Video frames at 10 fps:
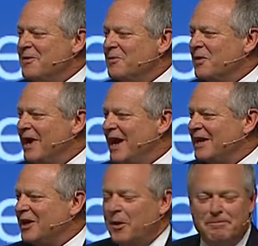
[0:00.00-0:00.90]
We're
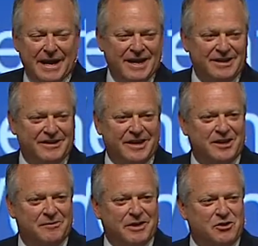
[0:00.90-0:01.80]
not going to abandon the
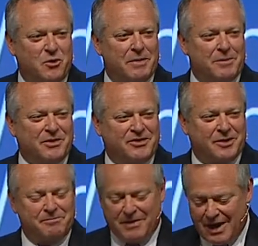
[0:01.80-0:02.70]
individual
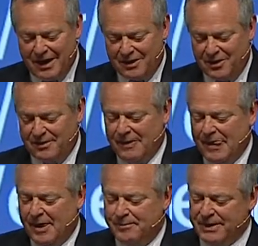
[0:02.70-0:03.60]
membership model,
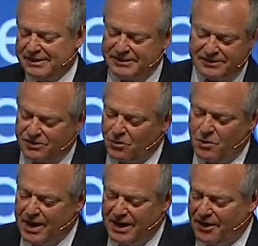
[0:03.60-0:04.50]
but it's just
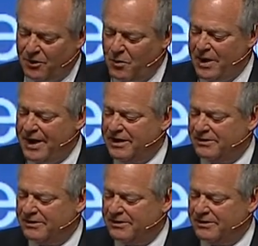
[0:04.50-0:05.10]
another way